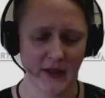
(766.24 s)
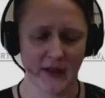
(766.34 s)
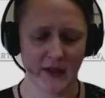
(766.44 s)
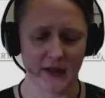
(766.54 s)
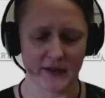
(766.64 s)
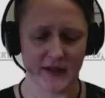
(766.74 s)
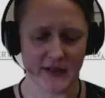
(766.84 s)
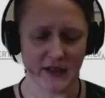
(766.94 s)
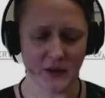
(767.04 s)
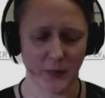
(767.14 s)
The
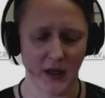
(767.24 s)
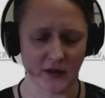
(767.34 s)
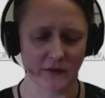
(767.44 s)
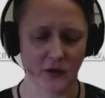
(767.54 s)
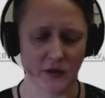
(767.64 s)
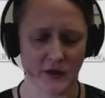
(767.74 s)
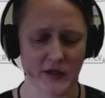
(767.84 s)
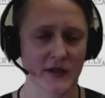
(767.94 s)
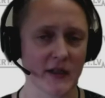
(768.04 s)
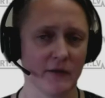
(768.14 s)
second part, of course,
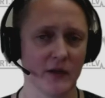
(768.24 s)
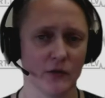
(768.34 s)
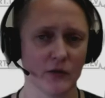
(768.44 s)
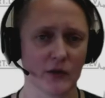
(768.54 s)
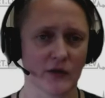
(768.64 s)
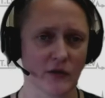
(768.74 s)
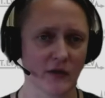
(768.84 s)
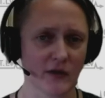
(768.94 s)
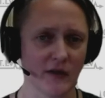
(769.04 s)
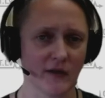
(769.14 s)
is that we do not
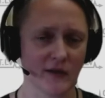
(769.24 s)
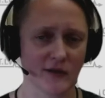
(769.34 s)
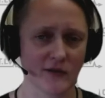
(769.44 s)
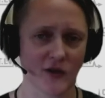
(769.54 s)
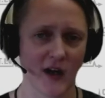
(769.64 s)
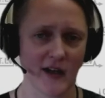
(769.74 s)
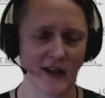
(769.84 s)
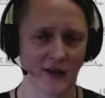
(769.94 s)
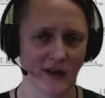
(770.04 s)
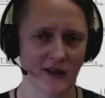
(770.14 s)

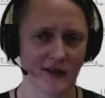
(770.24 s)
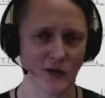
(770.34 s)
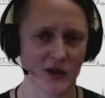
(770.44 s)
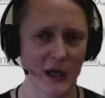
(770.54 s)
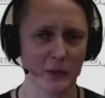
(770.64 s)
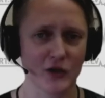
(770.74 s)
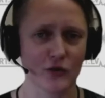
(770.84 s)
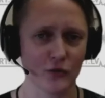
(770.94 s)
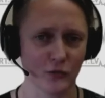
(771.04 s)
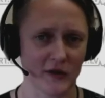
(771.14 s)
attempt
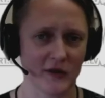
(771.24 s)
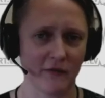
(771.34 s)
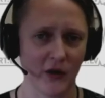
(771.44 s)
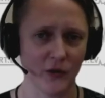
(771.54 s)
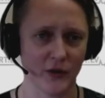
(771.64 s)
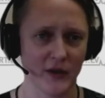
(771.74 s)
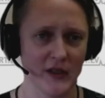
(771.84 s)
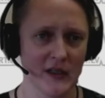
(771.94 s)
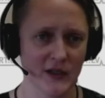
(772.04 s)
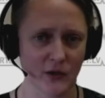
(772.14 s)
to root the phone,
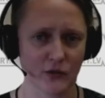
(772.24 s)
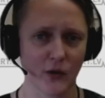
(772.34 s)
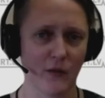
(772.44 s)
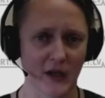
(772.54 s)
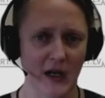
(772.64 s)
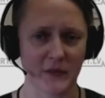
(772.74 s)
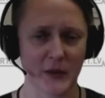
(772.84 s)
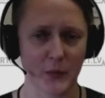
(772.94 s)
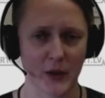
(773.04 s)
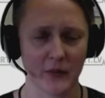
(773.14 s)
so to overcome
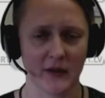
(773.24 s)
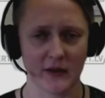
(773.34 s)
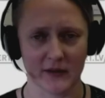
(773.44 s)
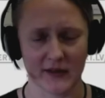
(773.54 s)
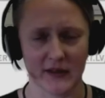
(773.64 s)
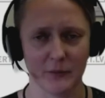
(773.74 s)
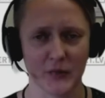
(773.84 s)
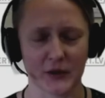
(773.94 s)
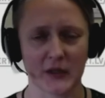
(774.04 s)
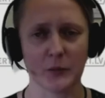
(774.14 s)
the
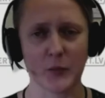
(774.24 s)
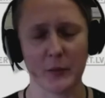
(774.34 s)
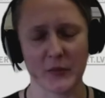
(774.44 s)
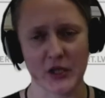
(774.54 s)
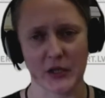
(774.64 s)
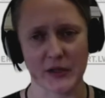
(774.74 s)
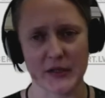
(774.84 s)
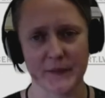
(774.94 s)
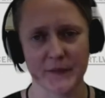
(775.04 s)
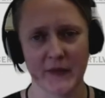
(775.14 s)
built-in permissions.